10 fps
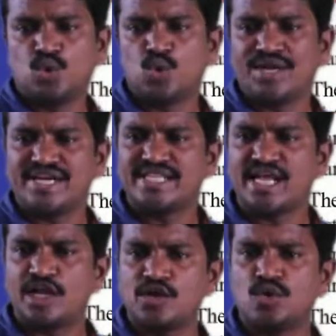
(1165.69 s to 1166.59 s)
2 greater than
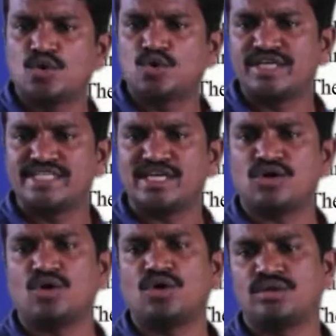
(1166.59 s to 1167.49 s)
or equal to 3, it's a
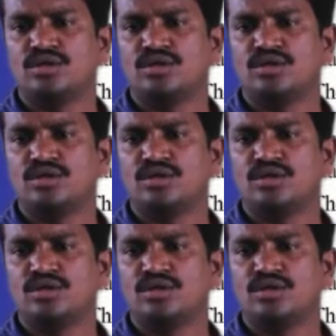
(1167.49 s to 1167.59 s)
wrong.